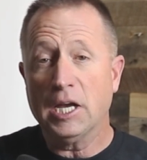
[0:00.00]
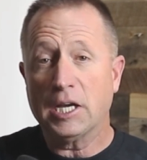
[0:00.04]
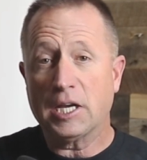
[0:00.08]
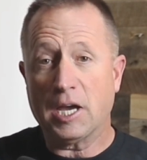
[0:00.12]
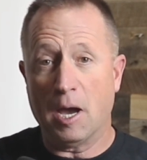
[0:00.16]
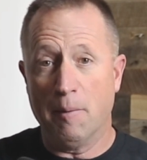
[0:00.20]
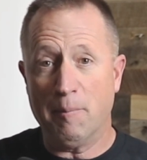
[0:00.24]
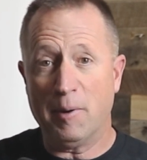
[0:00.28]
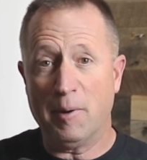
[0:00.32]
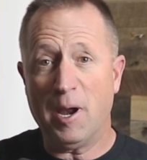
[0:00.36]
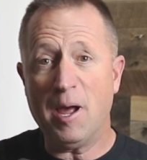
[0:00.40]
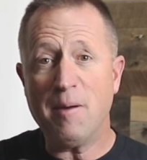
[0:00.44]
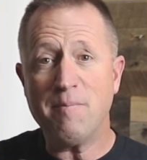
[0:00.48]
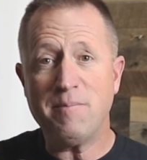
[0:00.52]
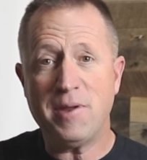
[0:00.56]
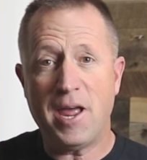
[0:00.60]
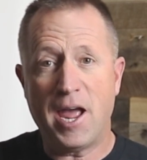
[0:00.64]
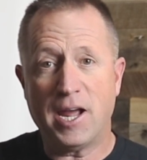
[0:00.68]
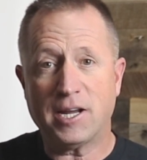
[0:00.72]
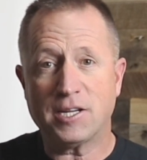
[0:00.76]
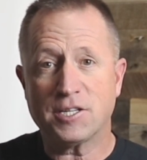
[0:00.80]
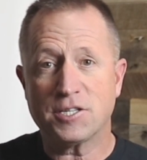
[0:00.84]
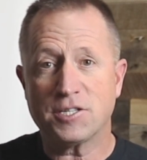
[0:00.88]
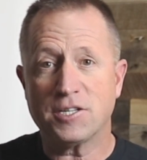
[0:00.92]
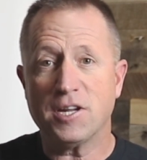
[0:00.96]
Coming up
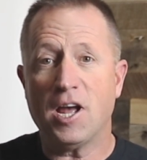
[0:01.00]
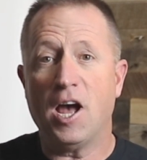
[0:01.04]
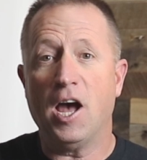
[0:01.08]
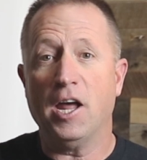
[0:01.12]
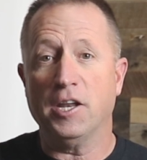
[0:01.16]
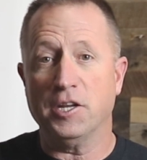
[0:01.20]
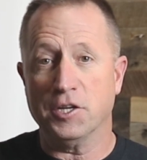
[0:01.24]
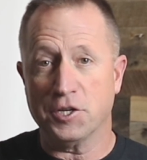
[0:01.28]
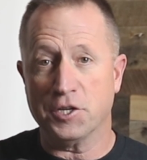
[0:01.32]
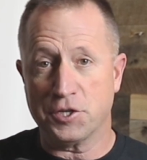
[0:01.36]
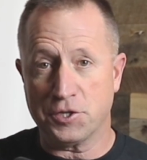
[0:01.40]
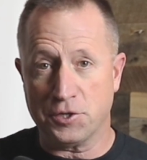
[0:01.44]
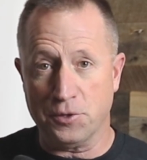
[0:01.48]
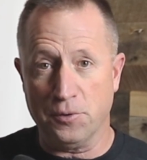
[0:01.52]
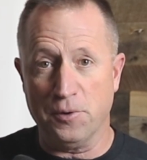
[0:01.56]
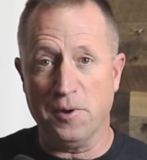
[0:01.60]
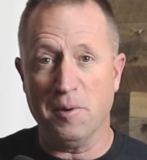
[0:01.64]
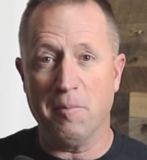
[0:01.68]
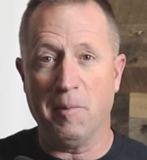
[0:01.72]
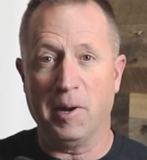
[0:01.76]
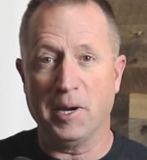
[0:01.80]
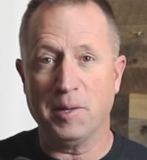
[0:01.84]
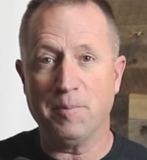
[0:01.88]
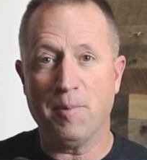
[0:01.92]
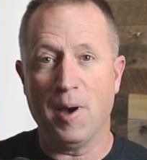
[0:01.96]
next on the Student
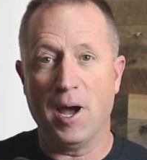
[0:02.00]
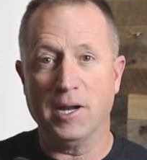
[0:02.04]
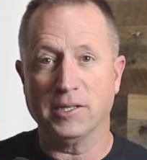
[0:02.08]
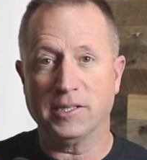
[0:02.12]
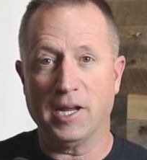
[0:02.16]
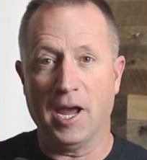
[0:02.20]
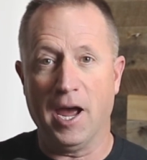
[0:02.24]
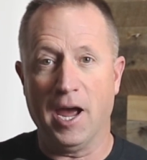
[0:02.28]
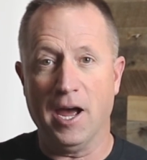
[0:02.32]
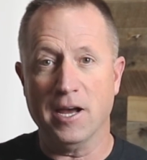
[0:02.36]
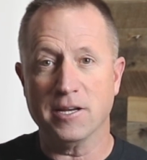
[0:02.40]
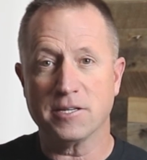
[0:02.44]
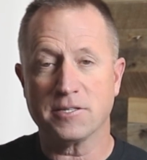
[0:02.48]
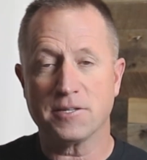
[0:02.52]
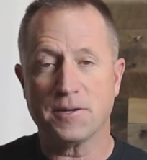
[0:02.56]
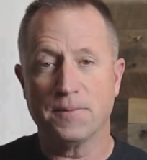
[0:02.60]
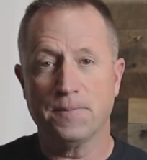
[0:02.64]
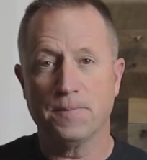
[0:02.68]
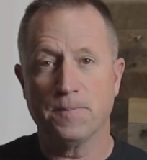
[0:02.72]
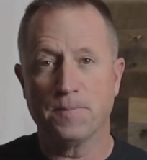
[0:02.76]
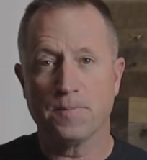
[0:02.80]
of Money podcast.